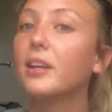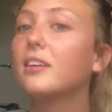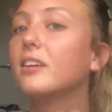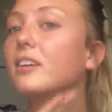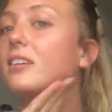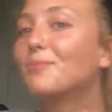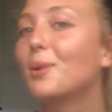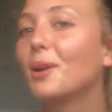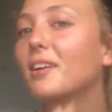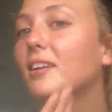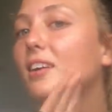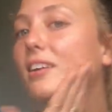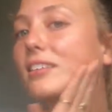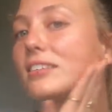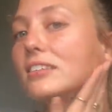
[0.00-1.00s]
to put it
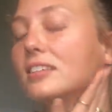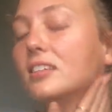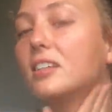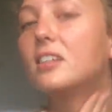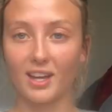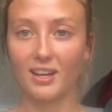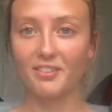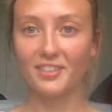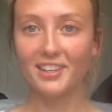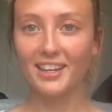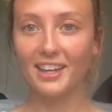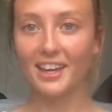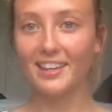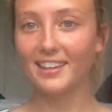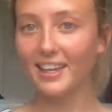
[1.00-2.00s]
on. I feel like
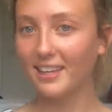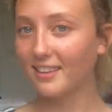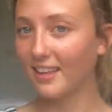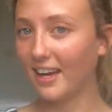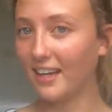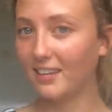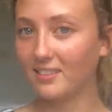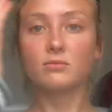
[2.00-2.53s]
I like that.